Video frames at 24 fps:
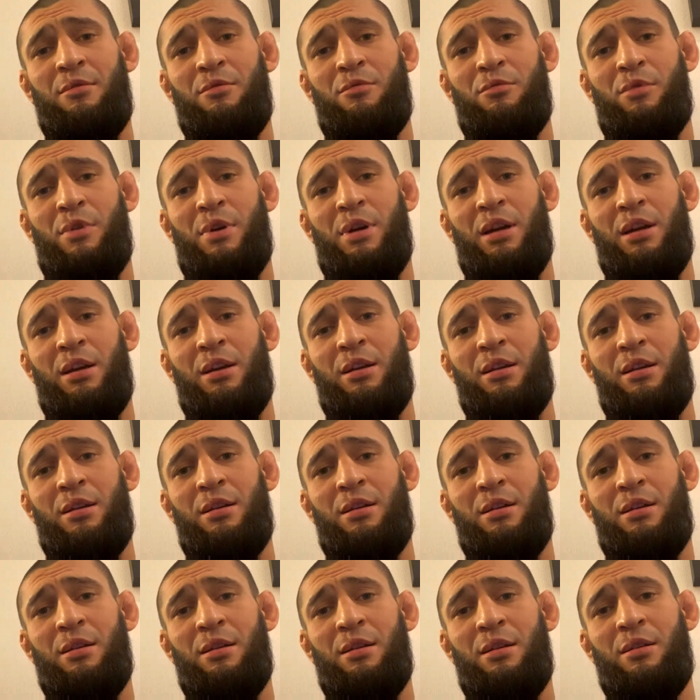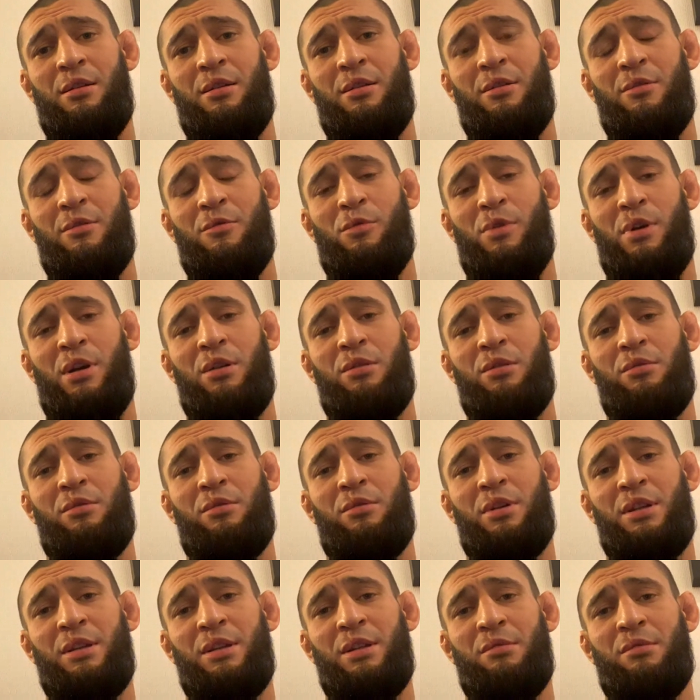why
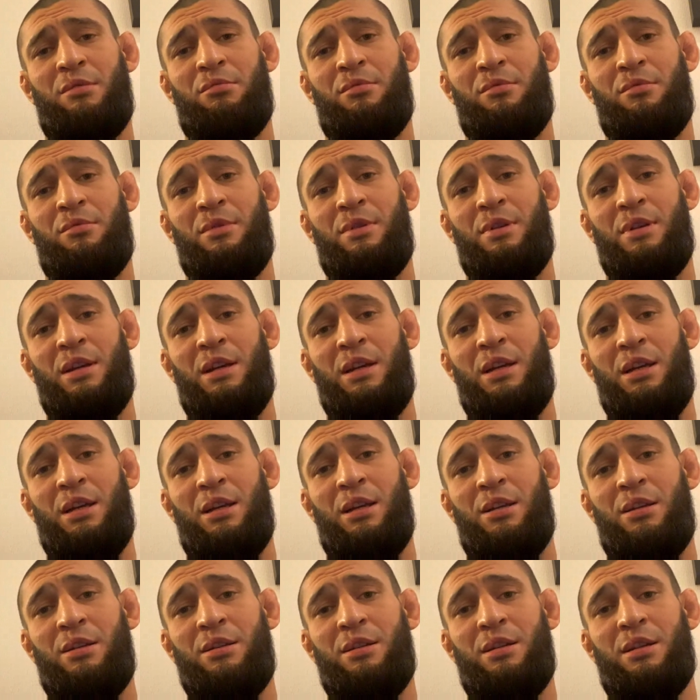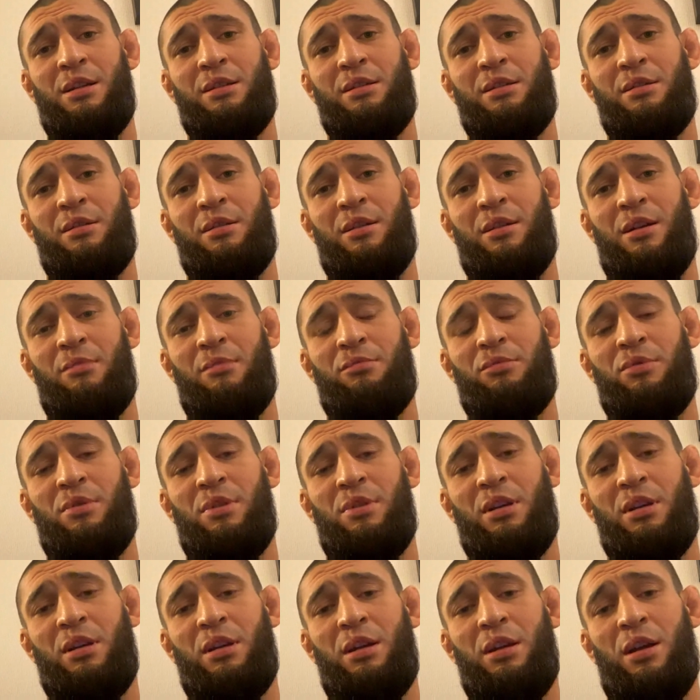look at him. Just come to
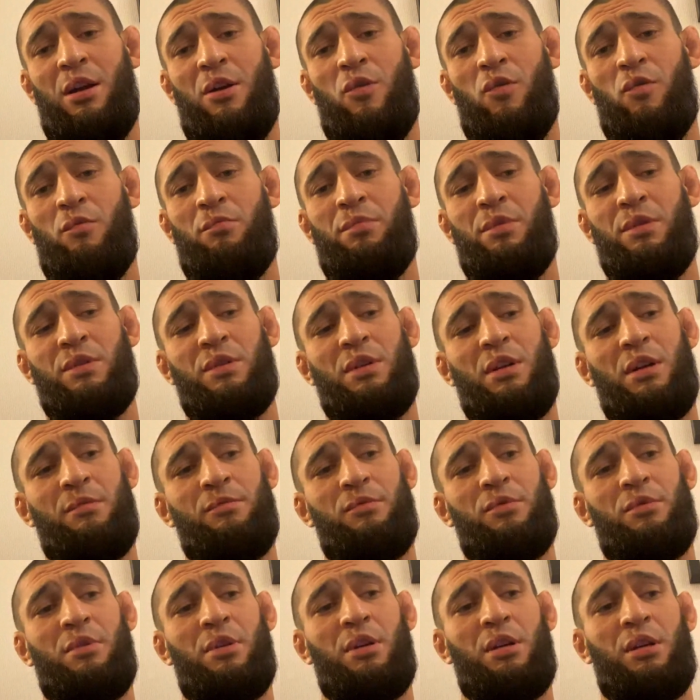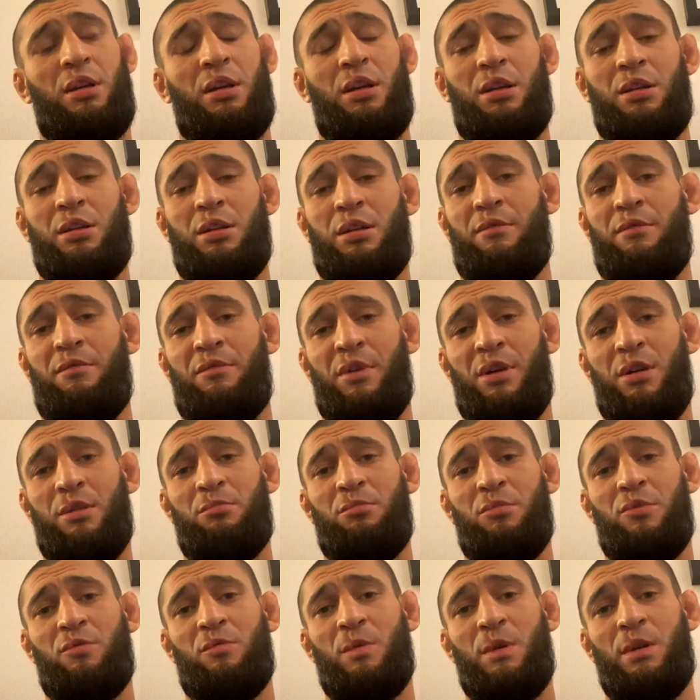the cage. I hope he's come to the cage and fight
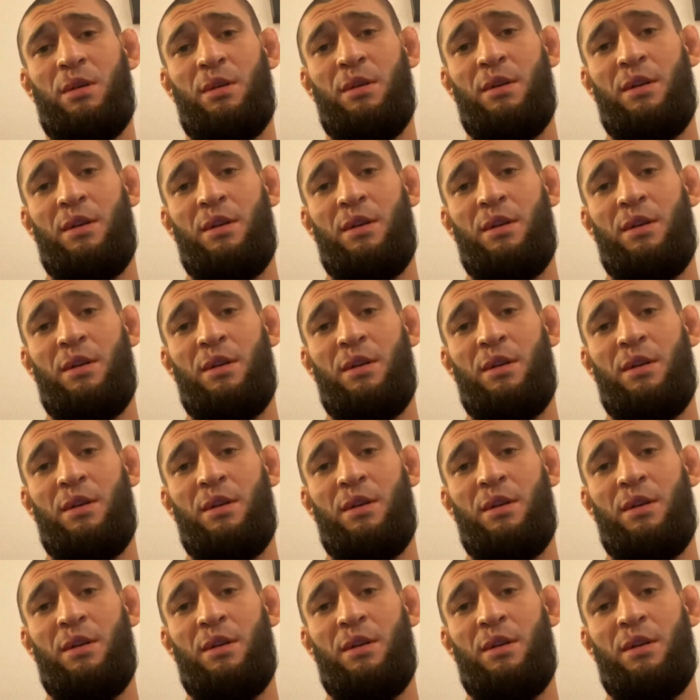with me.